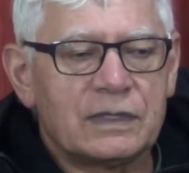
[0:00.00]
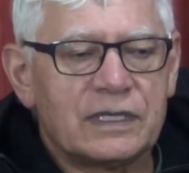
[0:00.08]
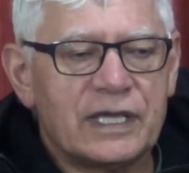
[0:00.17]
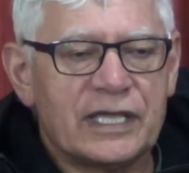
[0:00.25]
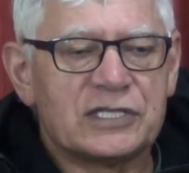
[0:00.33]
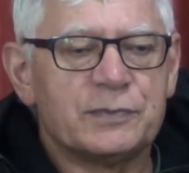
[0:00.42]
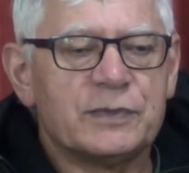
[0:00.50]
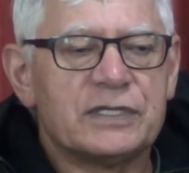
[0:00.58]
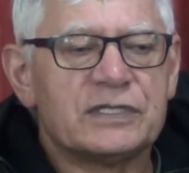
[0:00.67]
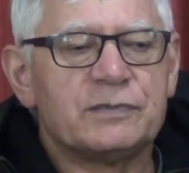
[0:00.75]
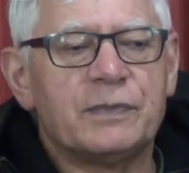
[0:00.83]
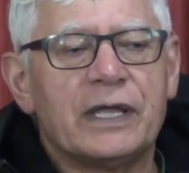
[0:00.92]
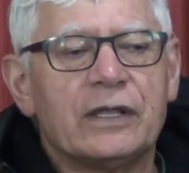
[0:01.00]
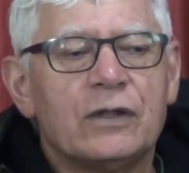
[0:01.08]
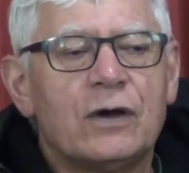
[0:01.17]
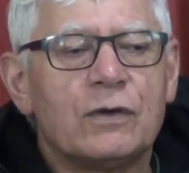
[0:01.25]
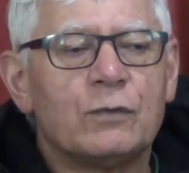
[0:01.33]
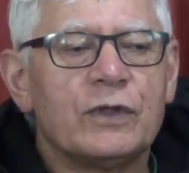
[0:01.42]
catchments, but
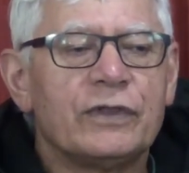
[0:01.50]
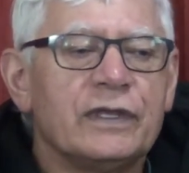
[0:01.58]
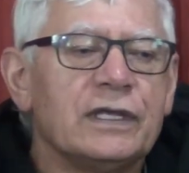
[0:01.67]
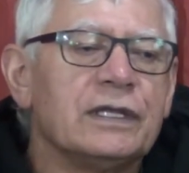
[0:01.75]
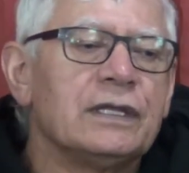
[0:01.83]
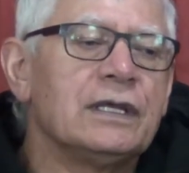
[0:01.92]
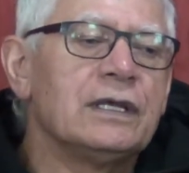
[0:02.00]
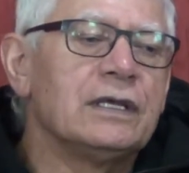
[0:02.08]
not within